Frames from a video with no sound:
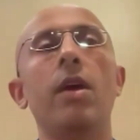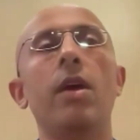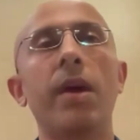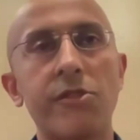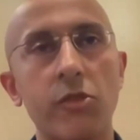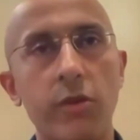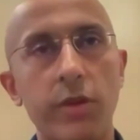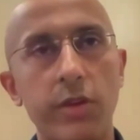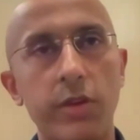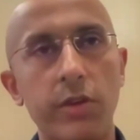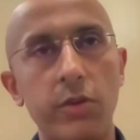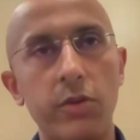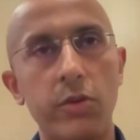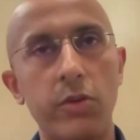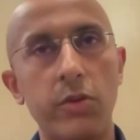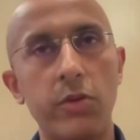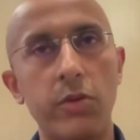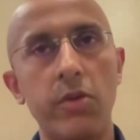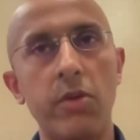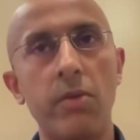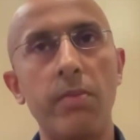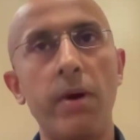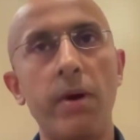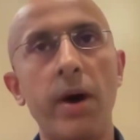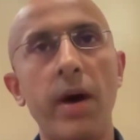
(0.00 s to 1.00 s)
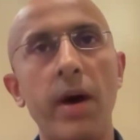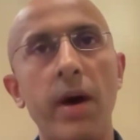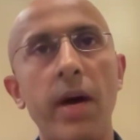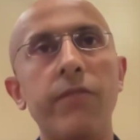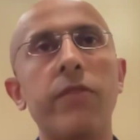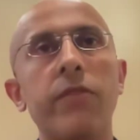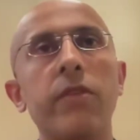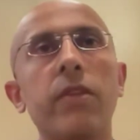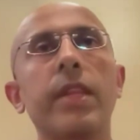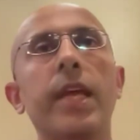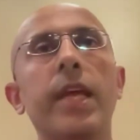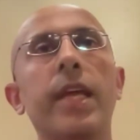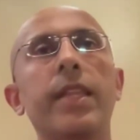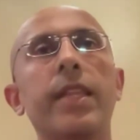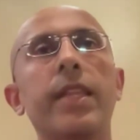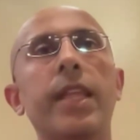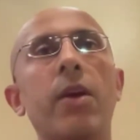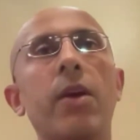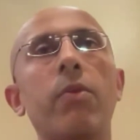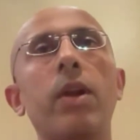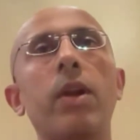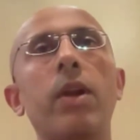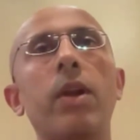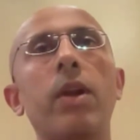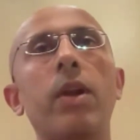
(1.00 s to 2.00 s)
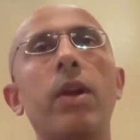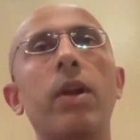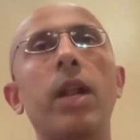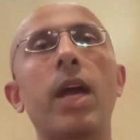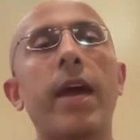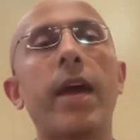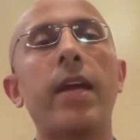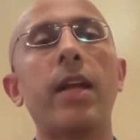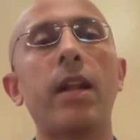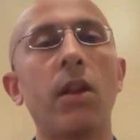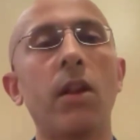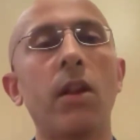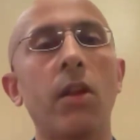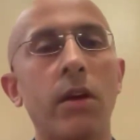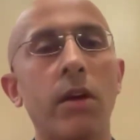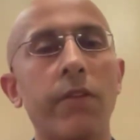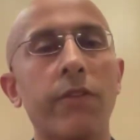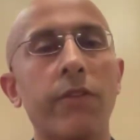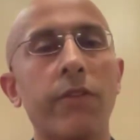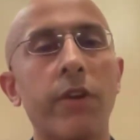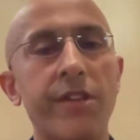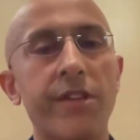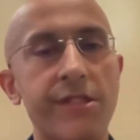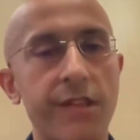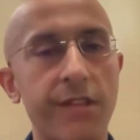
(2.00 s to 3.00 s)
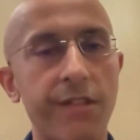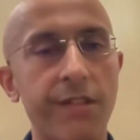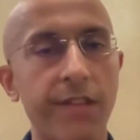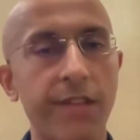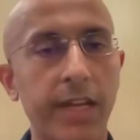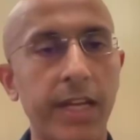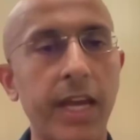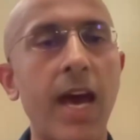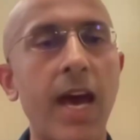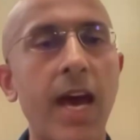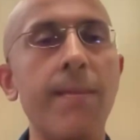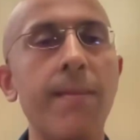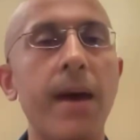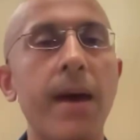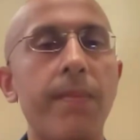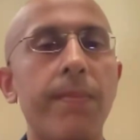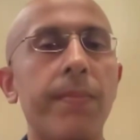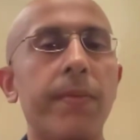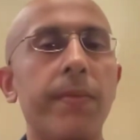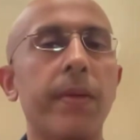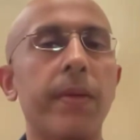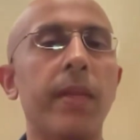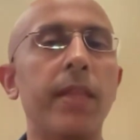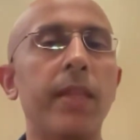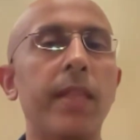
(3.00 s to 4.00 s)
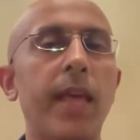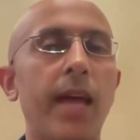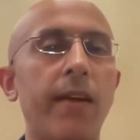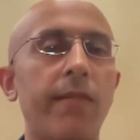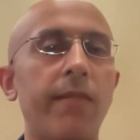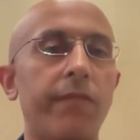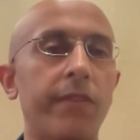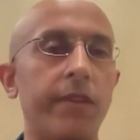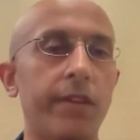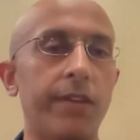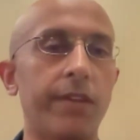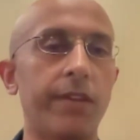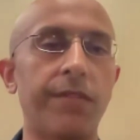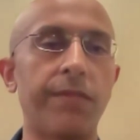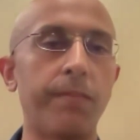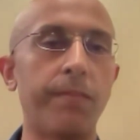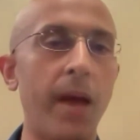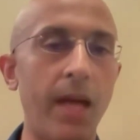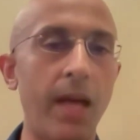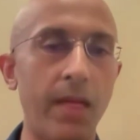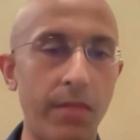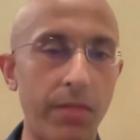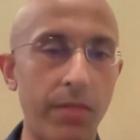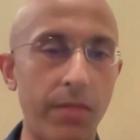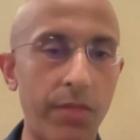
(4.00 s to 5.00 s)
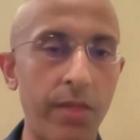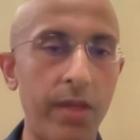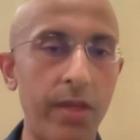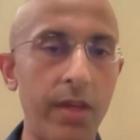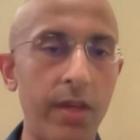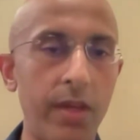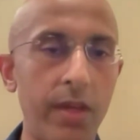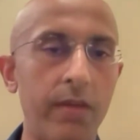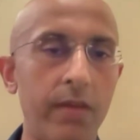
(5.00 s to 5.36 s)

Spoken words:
make sure you're mindful that they will have had a lot of questions that come up in that first month.